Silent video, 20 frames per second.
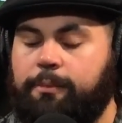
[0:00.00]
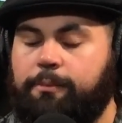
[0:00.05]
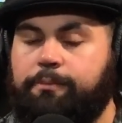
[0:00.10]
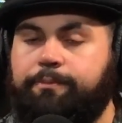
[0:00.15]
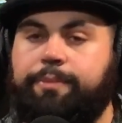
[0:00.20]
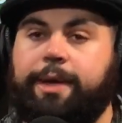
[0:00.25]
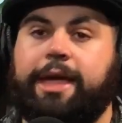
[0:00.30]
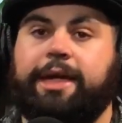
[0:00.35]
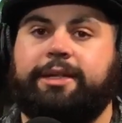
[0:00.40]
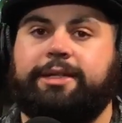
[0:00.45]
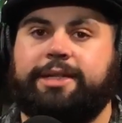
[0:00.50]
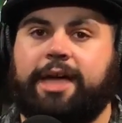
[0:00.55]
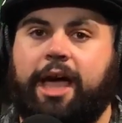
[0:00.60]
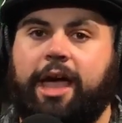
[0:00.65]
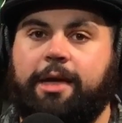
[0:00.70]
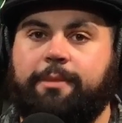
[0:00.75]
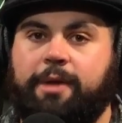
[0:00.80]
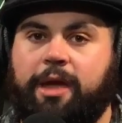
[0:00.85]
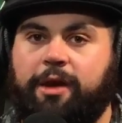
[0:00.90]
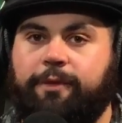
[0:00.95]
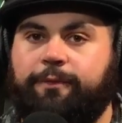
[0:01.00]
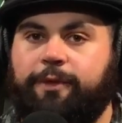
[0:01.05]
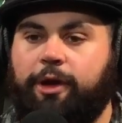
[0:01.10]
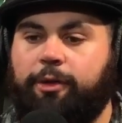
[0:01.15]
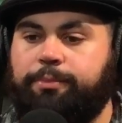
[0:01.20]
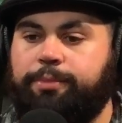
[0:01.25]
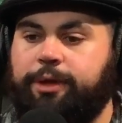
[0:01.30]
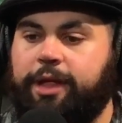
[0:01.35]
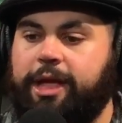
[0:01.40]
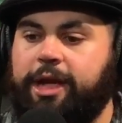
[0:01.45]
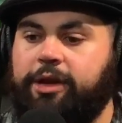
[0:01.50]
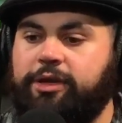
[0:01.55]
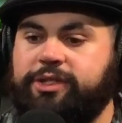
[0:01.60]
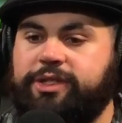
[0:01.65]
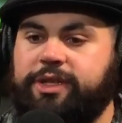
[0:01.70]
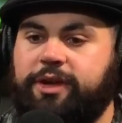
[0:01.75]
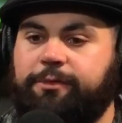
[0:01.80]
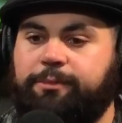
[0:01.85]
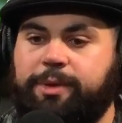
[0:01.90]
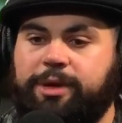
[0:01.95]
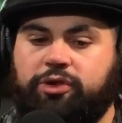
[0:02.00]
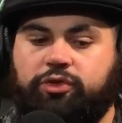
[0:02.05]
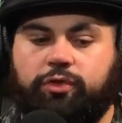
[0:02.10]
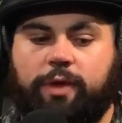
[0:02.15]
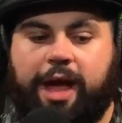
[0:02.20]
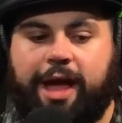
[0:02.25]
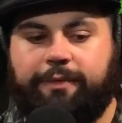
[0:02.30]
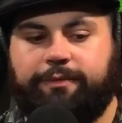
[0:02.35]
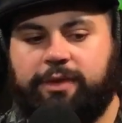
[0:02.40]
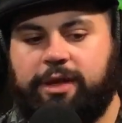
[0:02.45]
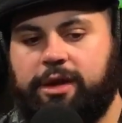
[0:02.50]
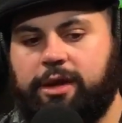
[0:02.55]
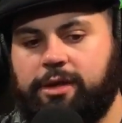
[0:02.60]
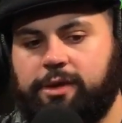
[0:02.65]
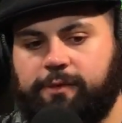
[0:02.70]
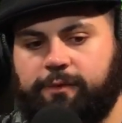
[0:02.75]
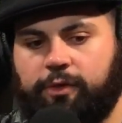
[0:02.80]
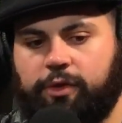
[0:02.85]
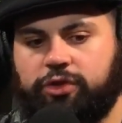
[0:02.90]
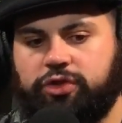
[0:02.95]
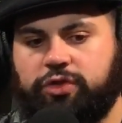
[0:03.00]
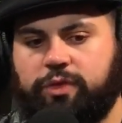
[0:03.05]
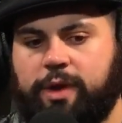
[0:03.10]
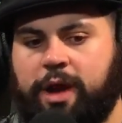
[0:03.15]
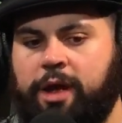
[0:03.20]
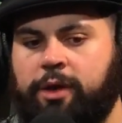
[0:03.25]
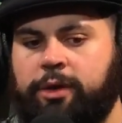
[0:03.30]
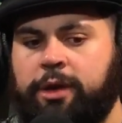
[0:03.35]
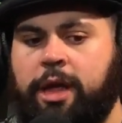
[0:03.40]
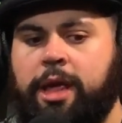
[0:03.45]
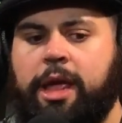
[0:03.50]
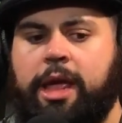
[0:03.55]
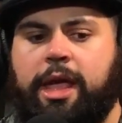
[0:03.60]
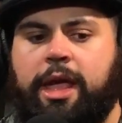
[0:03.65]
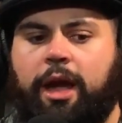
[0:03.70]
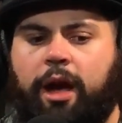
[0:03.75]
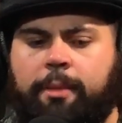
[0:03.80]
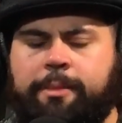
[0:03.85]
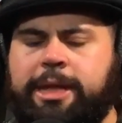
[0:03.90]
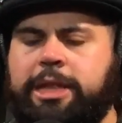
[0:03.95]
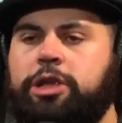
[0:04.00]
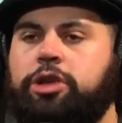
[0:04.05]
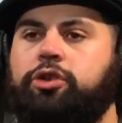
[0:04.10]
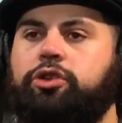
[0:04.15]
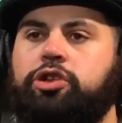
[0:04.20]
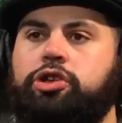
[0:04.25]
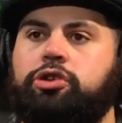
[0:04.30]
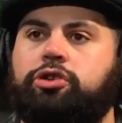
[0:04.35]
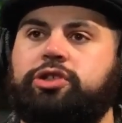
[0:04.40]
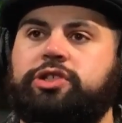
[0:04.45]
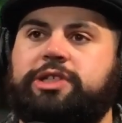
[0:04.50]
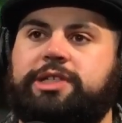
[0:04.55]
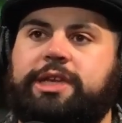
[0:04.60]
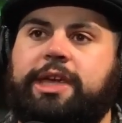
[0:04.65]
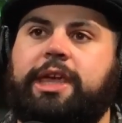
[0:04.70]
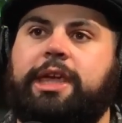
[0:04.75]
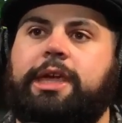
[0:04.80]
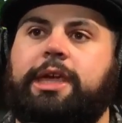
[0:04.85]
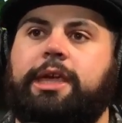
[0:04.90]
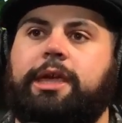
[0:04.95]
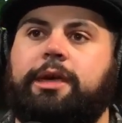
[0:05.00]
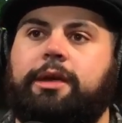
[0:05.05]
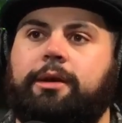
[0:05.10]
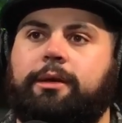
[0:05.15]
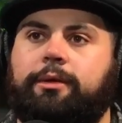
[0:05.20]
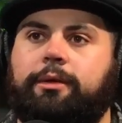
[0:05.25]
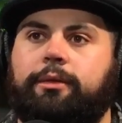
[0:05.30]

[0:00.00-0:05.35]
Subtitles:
big time NFL players that have been drafted in the first round, I mean, you'll see